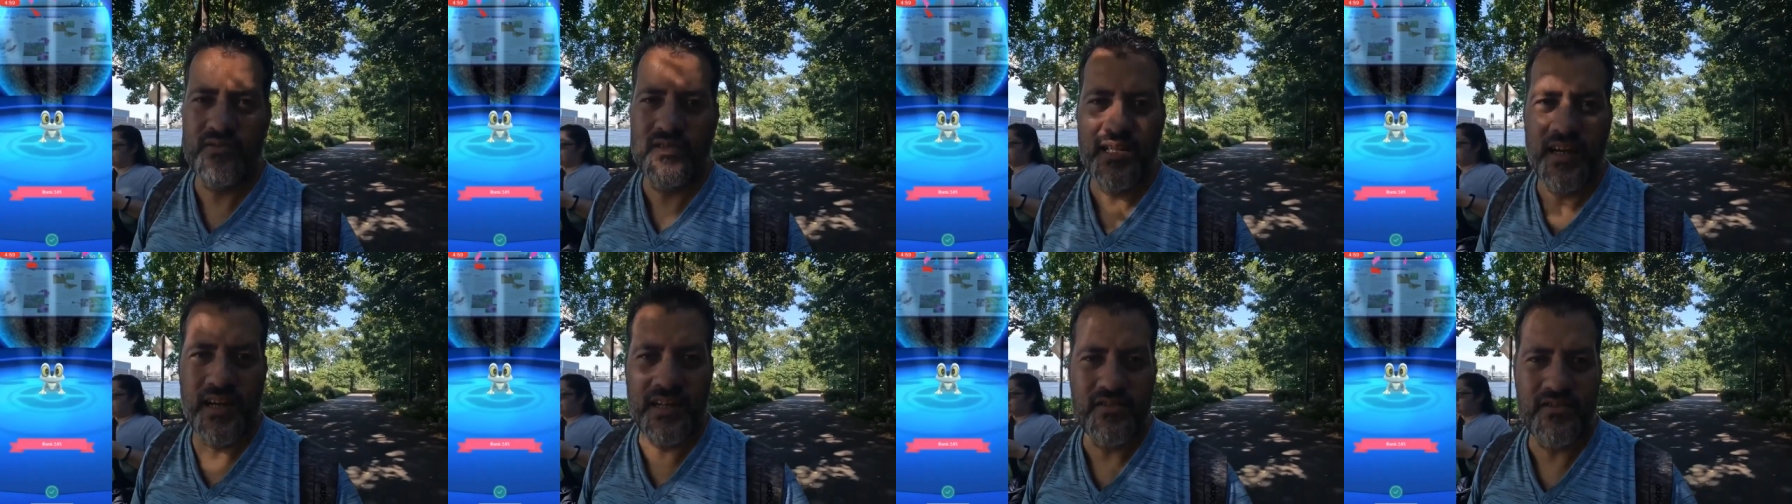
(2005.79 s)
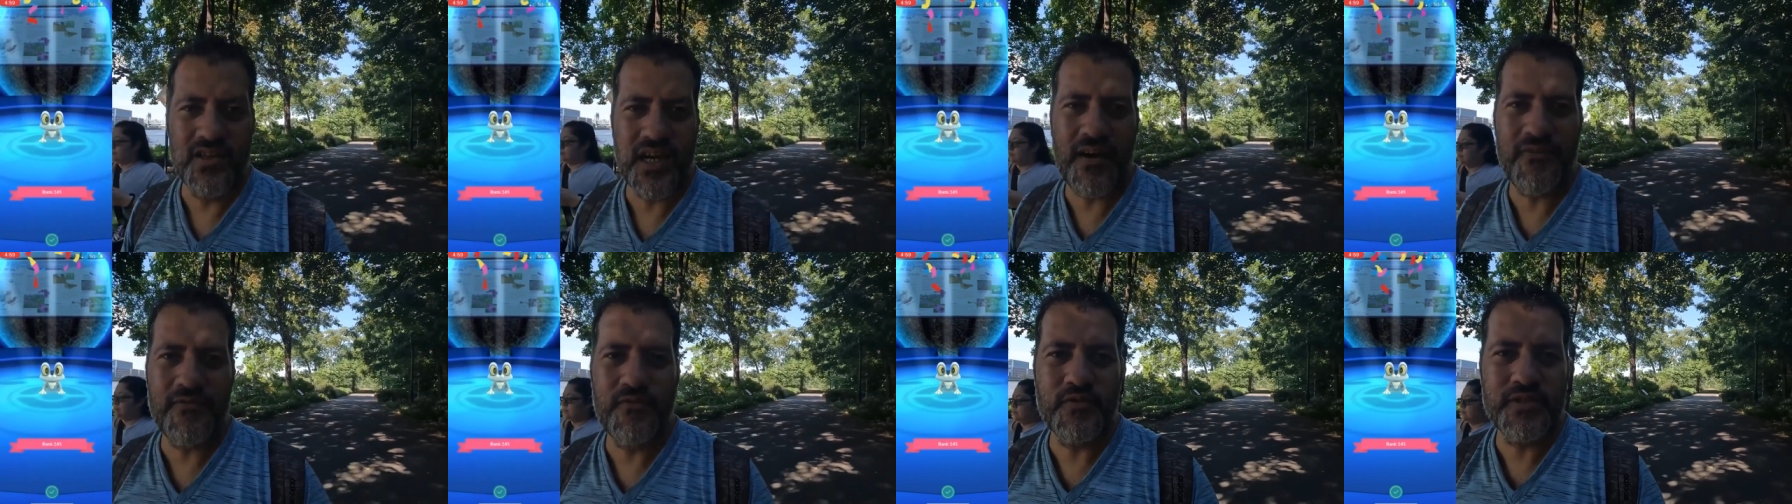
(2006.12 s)
Like
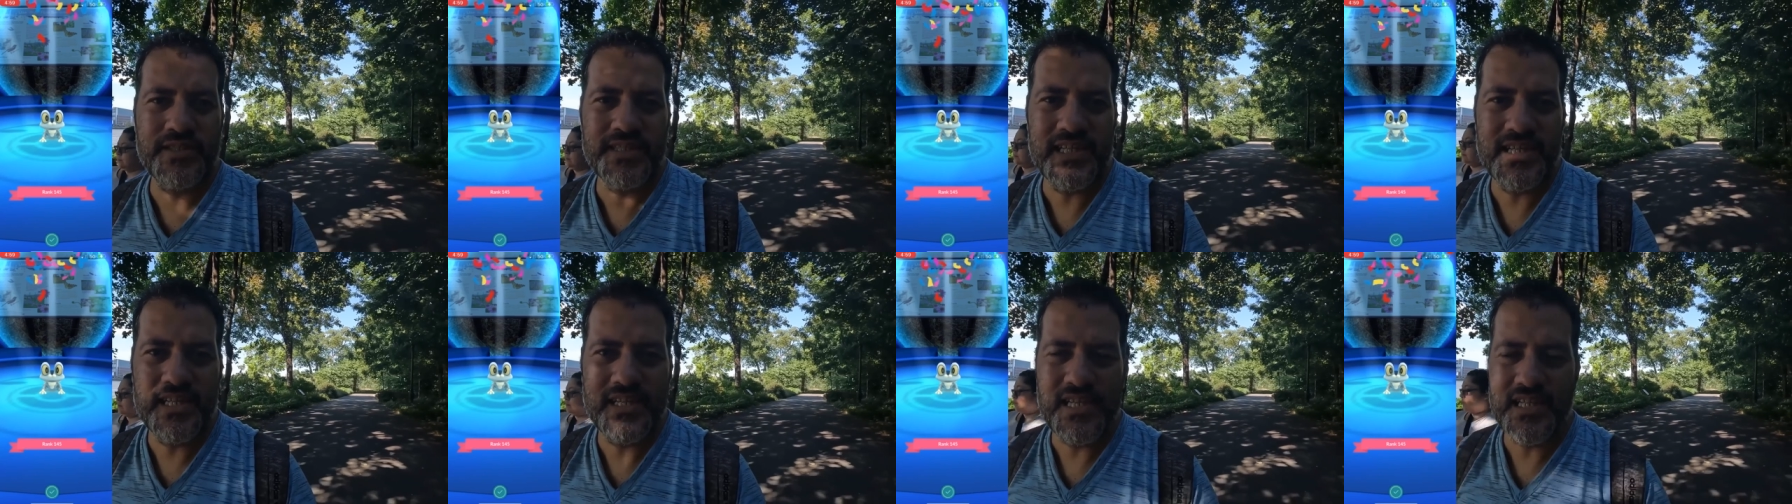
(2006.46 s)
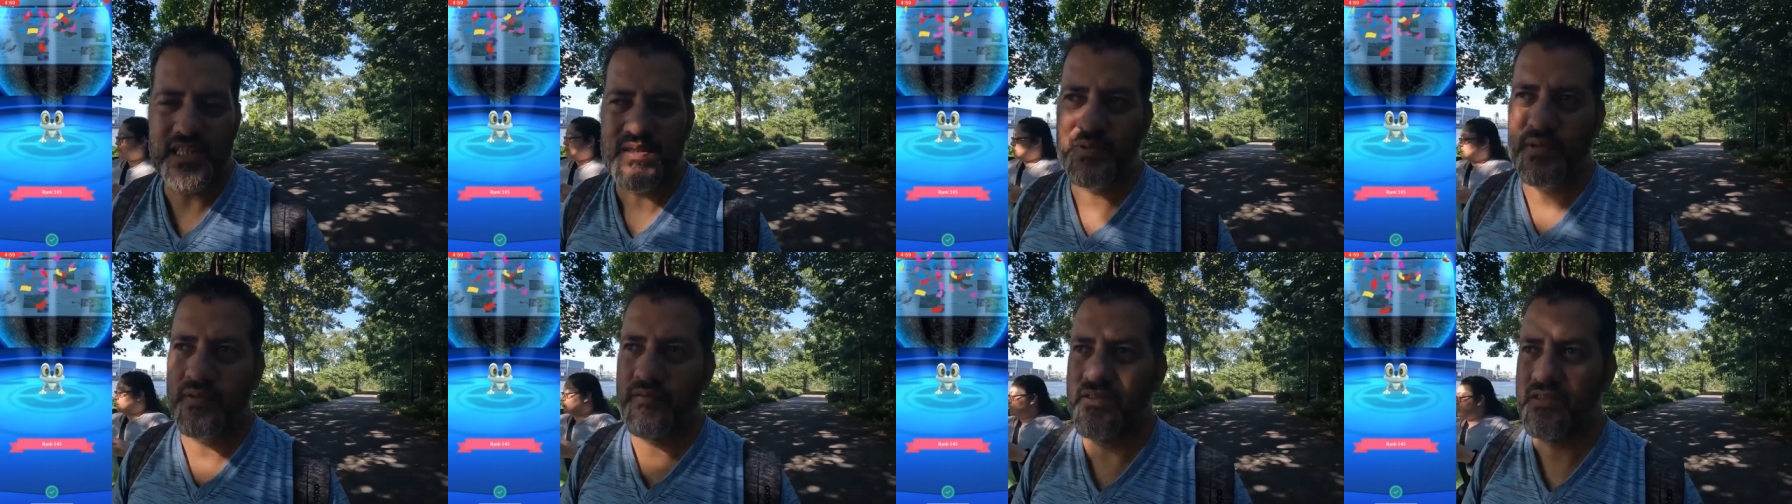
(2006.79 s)
you have your city
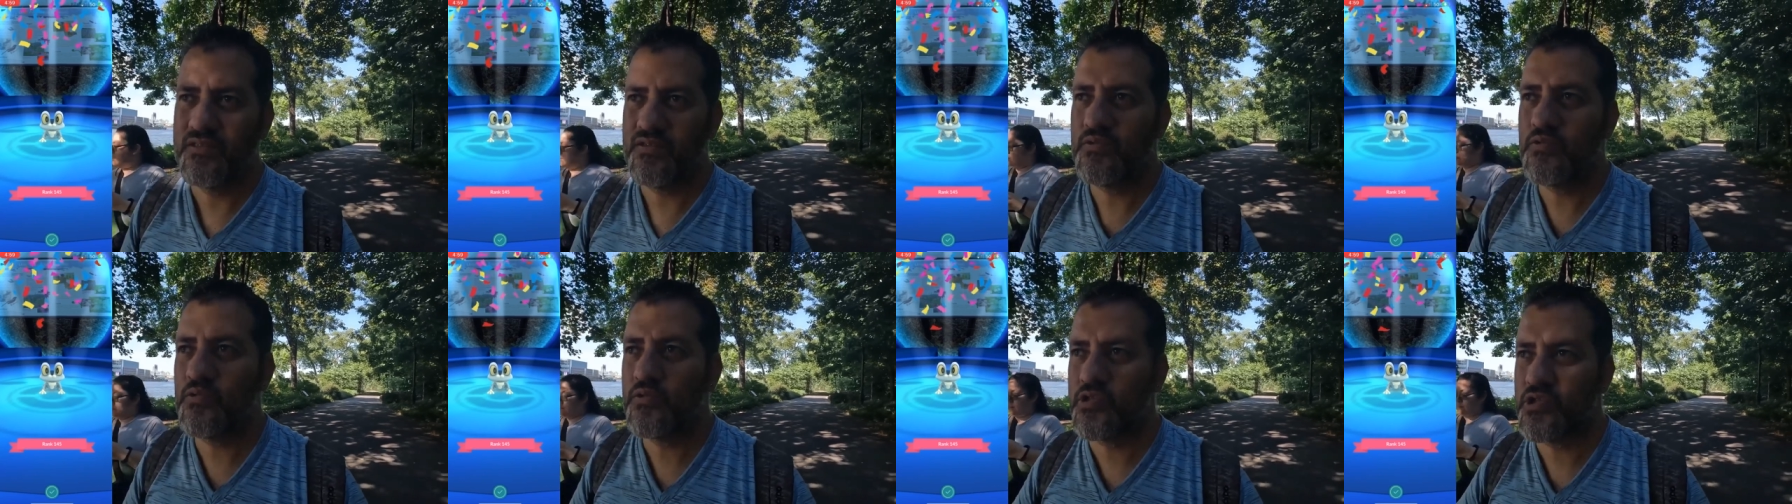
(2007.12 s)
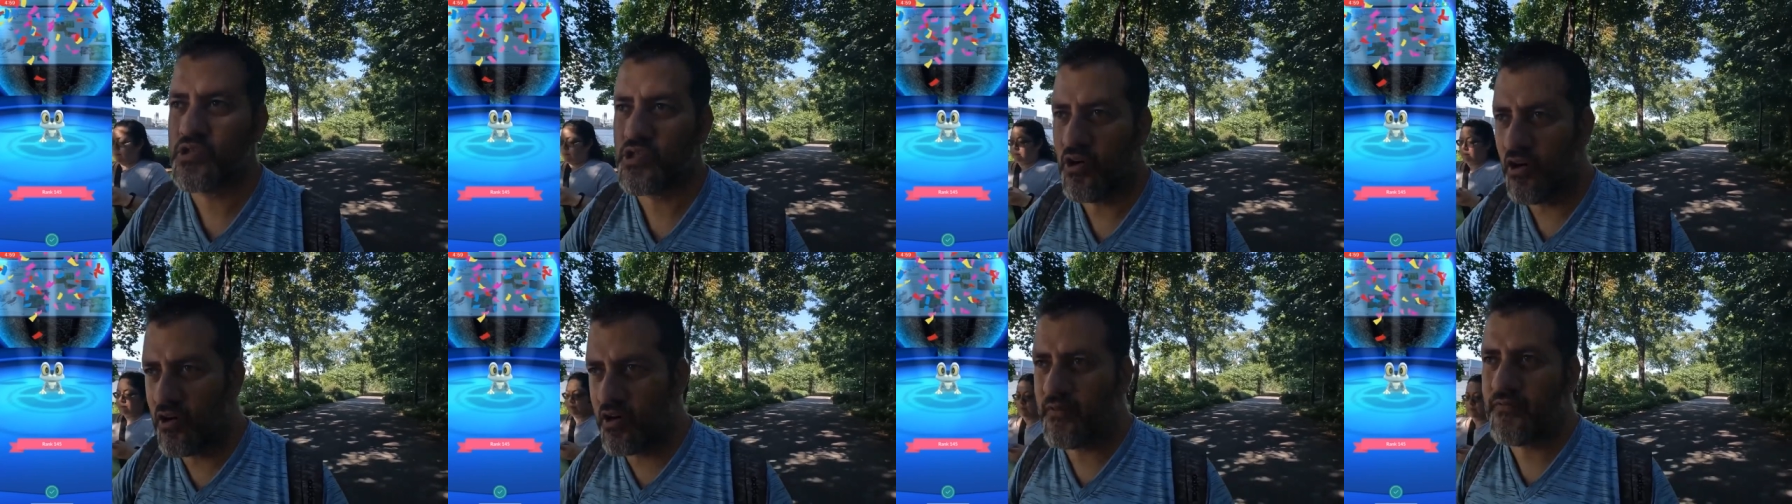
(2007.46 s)
experience, you could
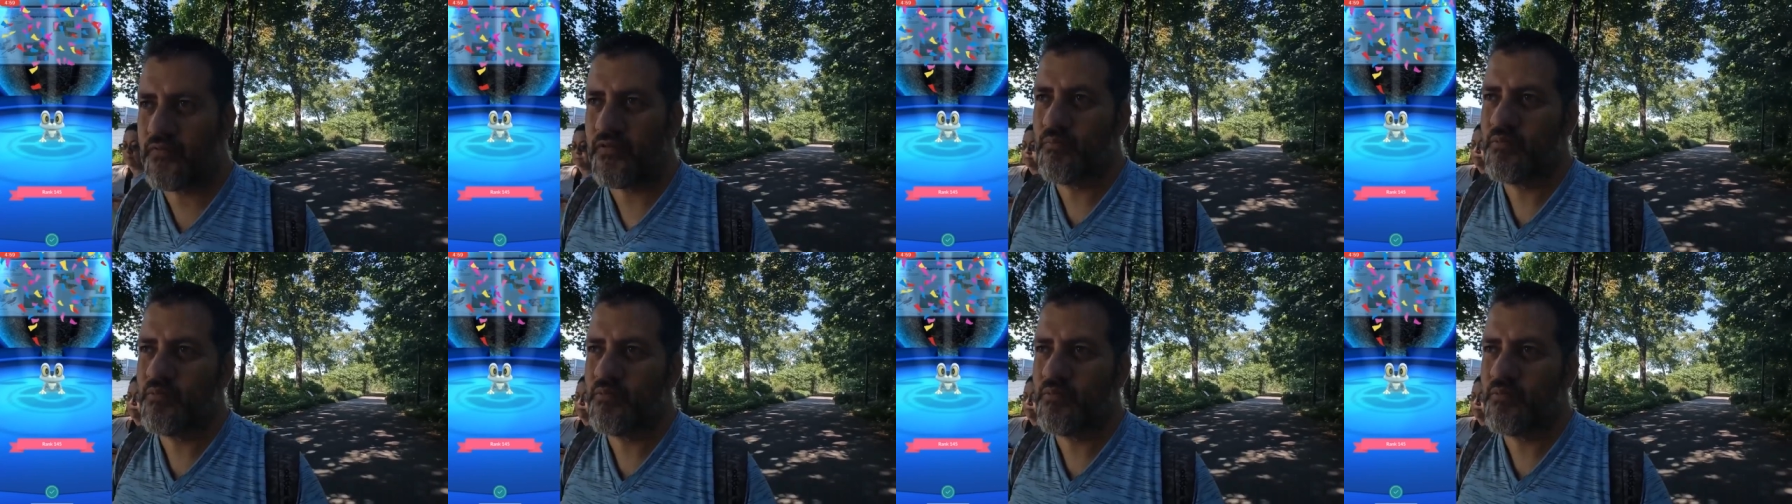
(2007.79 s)
start it